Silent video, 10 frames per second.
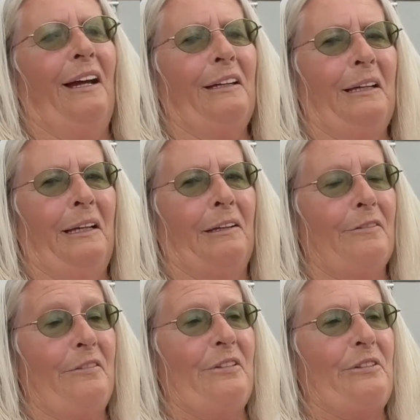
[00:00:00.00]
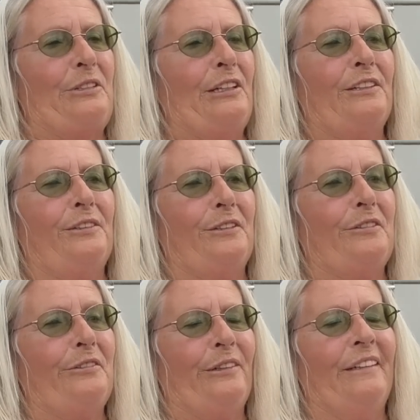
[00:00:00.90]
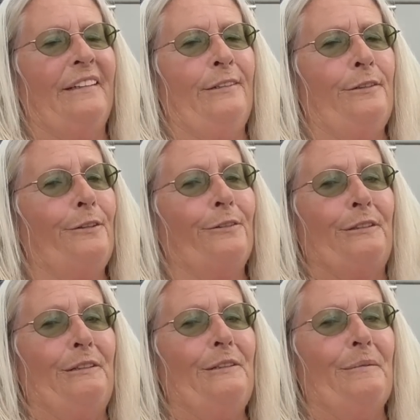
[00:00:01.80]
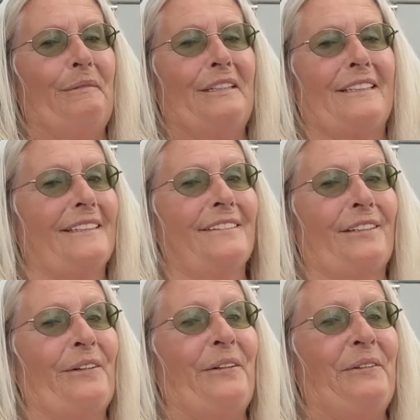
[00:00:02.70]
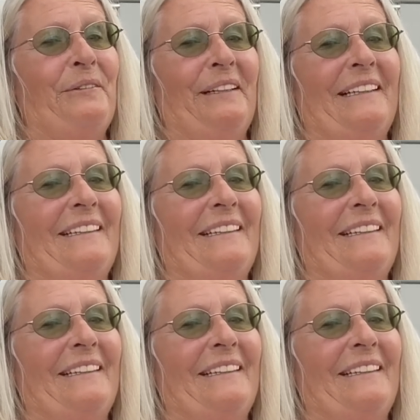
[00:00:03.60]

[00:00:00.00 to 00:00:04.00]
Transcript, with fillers: I can give those kisses freely. You don't need the mistletoe.